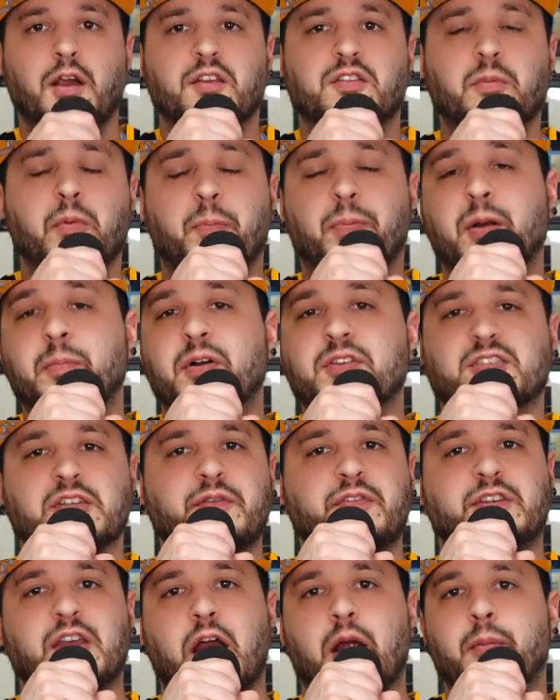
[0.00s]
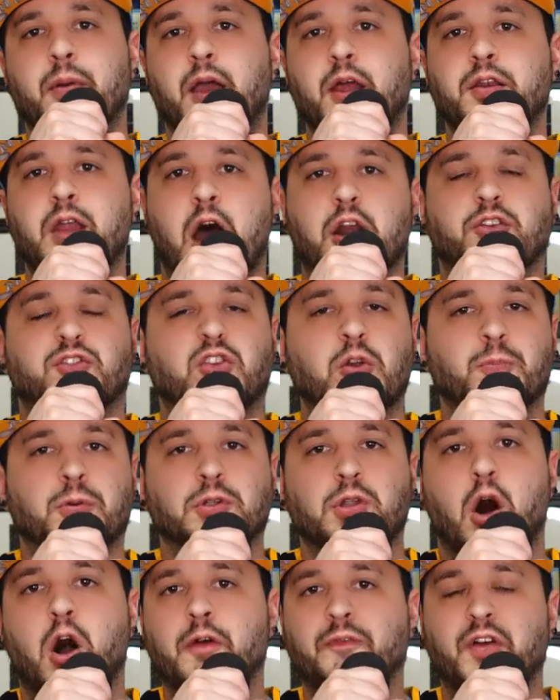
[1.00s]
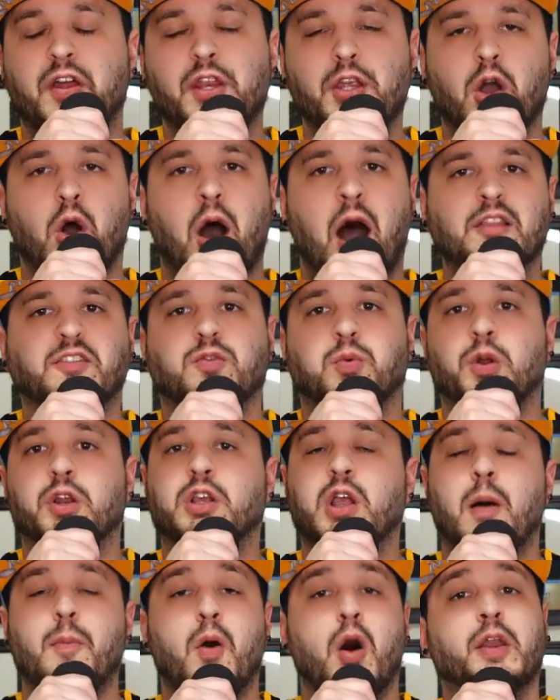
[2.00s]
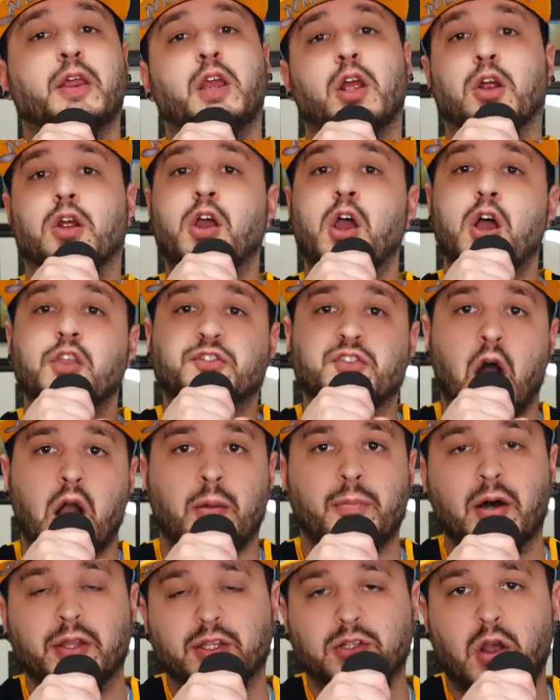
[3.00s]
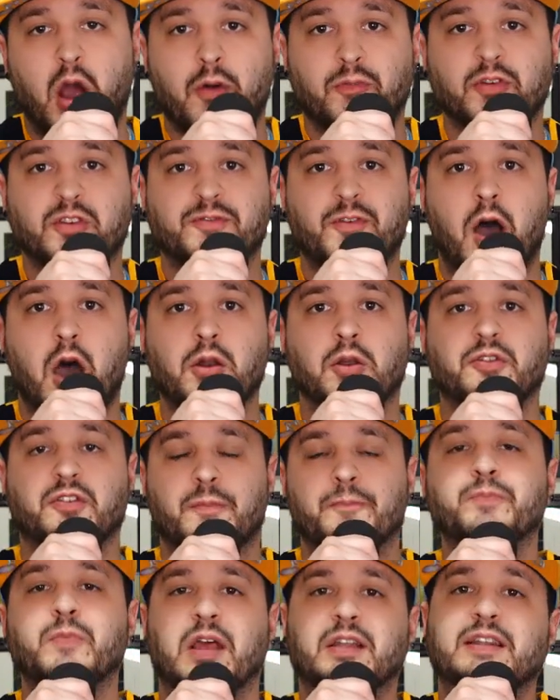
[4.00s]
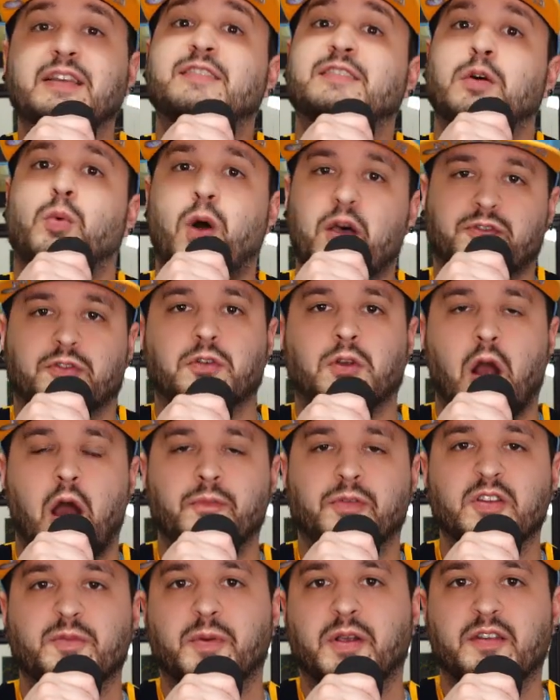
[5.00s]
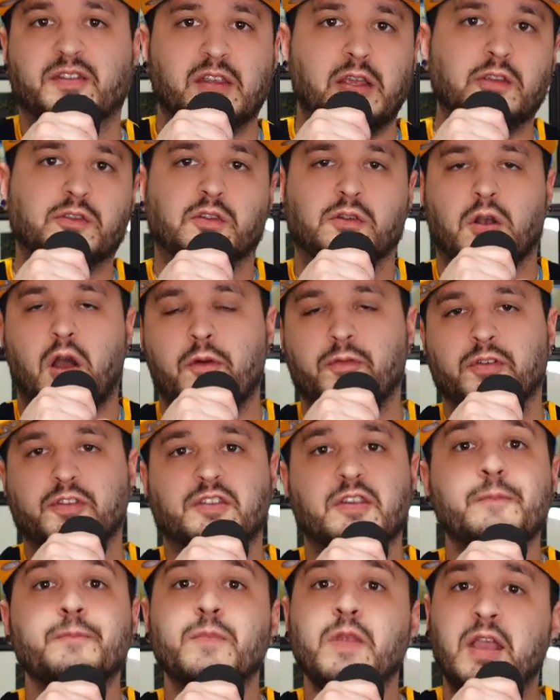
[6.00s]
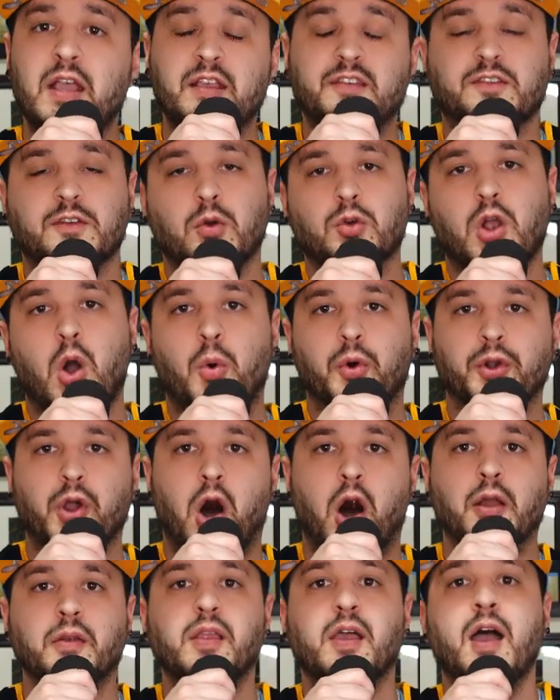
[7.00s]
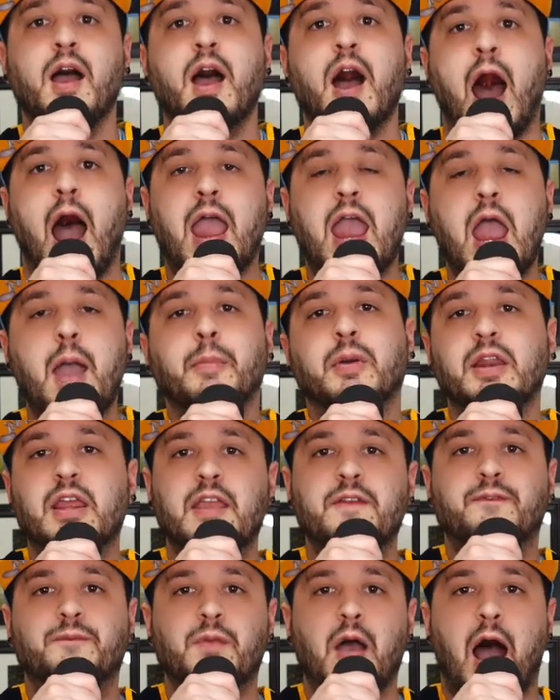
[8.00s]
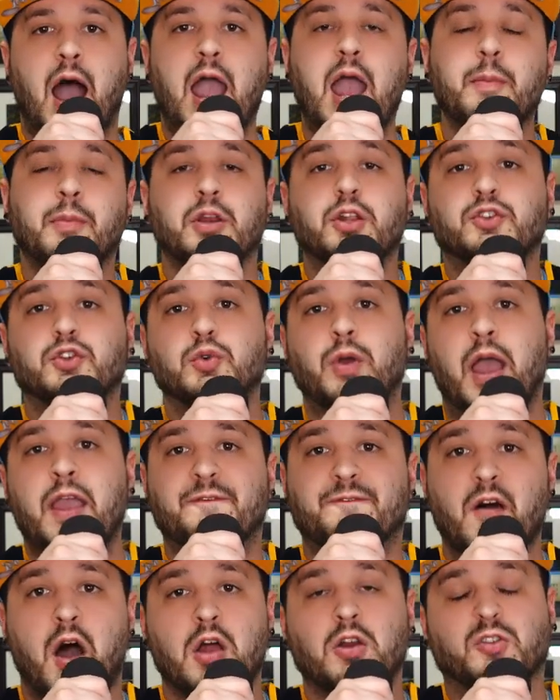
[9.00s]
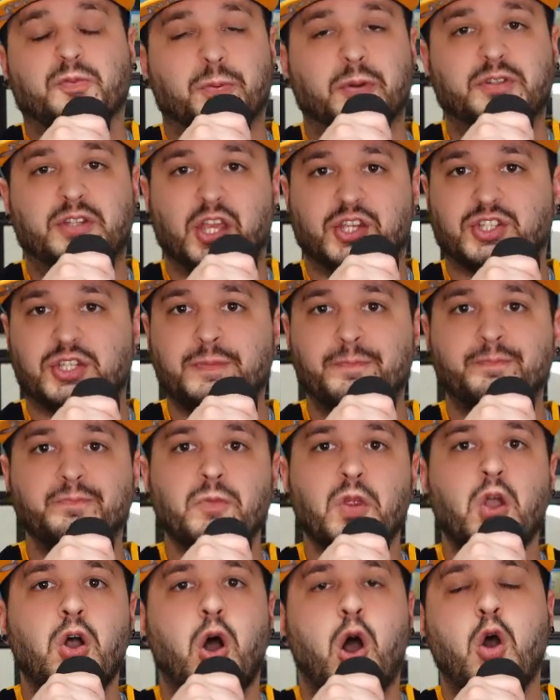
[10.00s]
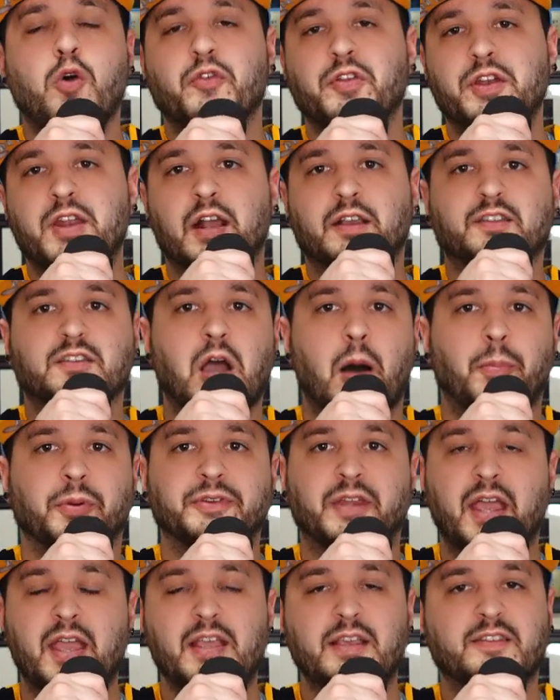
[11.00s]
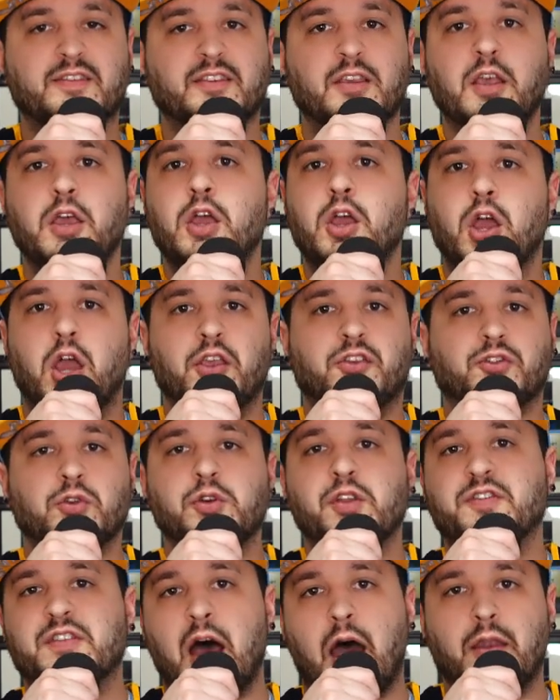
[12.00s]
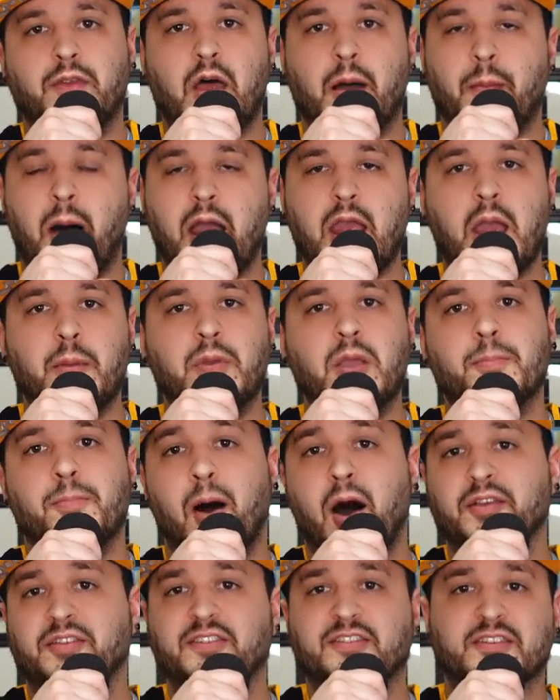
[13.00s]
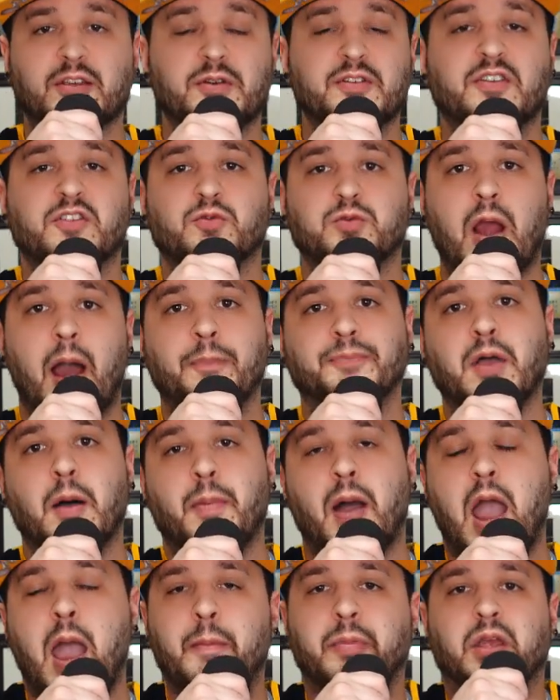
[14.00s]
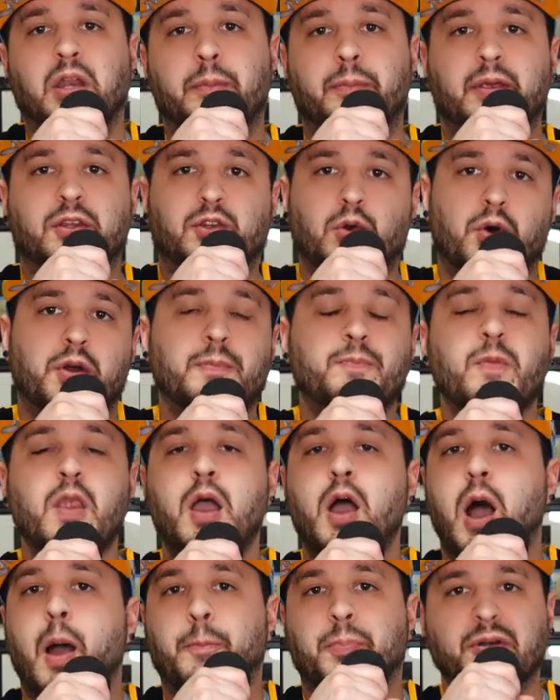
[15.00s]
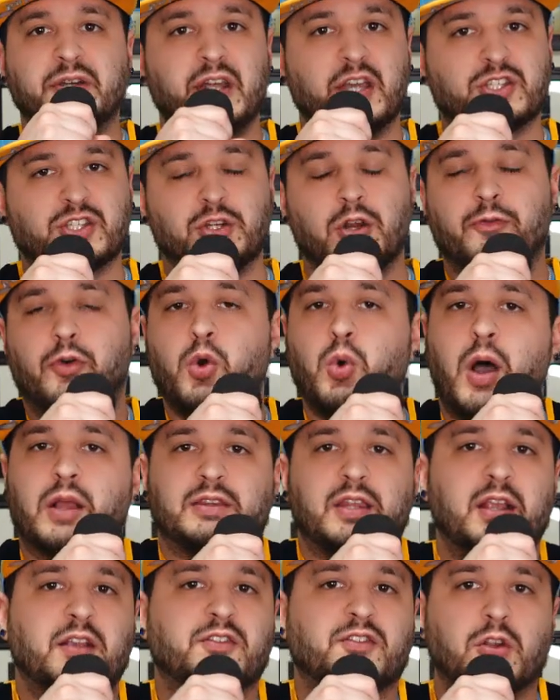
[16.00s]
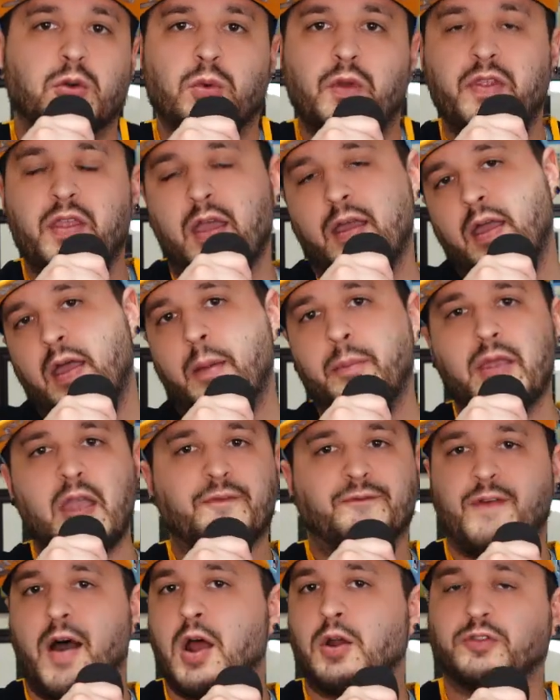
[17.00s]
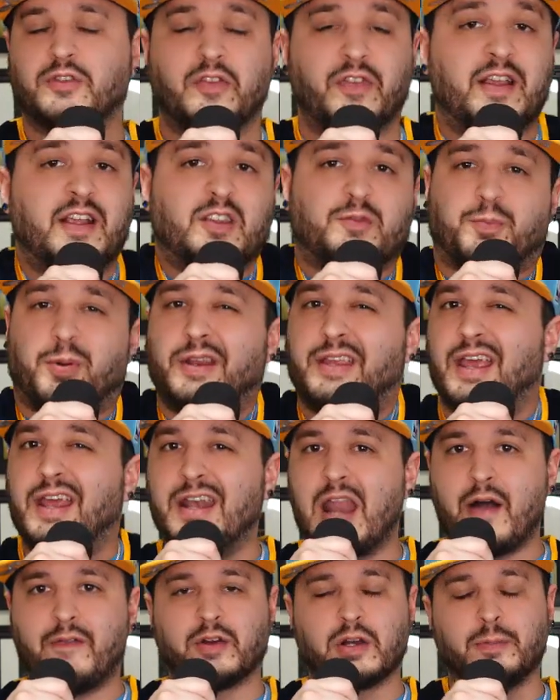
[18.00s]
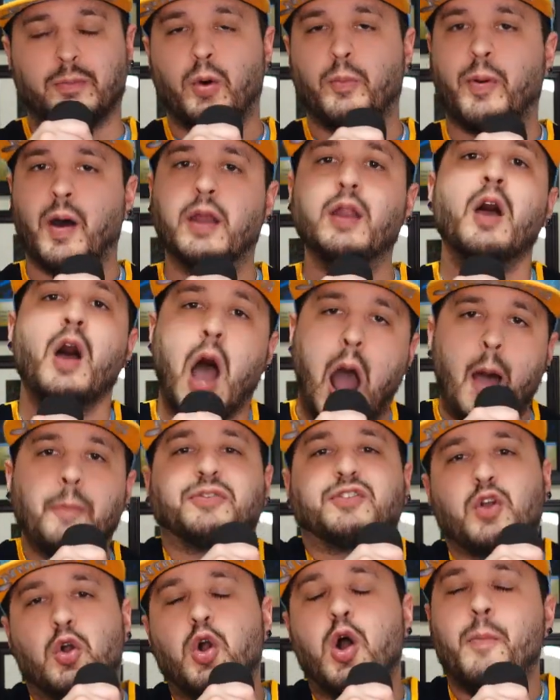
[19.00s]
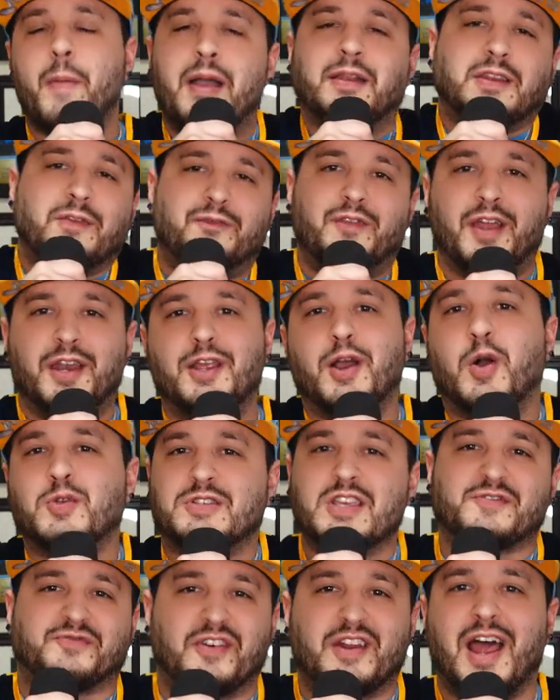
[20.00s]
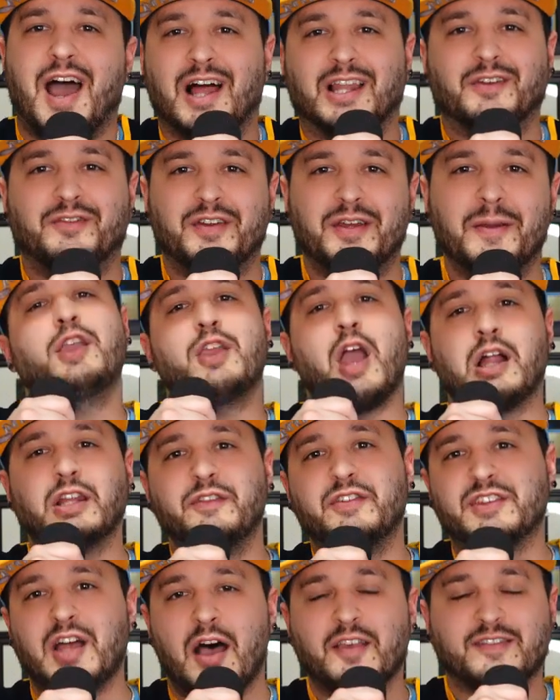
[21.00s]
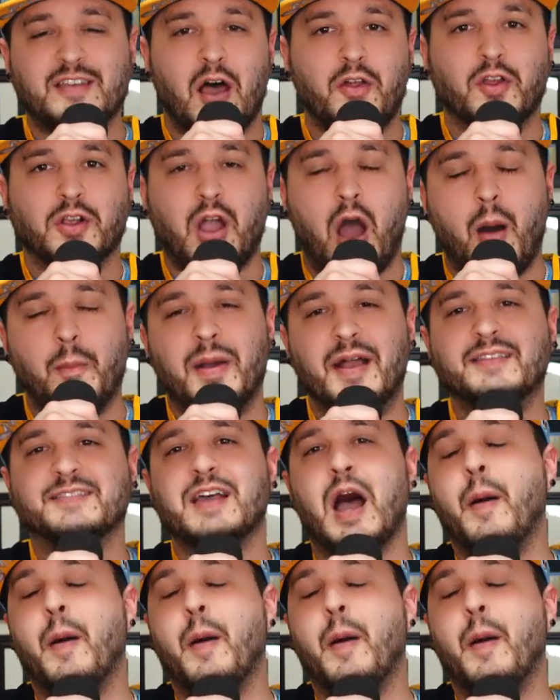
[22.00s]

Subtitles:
So I'm gonna pretty much leave it there, man. Not a super long video. I just want to come on here, talk about the conference finals, at least the Western Conference, because the Eastern Conference is still going on. I am gonna do a finals prediction over the next couple days. As soon as that Miami and Boston series is wrapped up, I am gonna be doing a prediction of who I think is gonna win the NBA Finals. I think it's pretty inevitable, but I'm still gonna make the video just for the hell of it. Y'all leave your thoughts down in the comments.